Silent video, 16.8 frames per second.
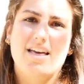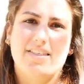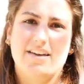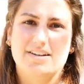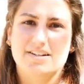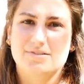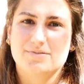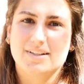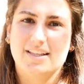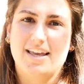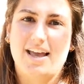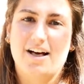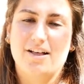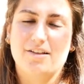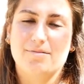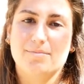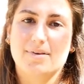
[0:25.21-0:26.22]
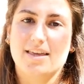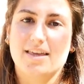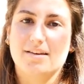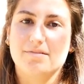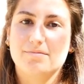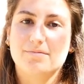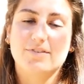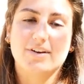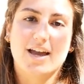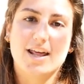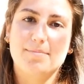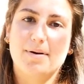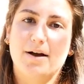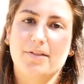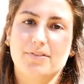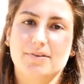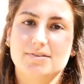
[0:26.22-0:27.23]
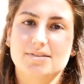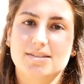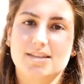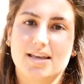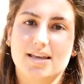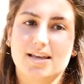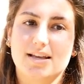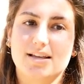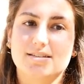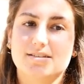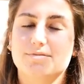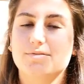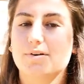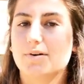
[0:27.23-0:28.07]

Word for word: They just really help me forget about those things and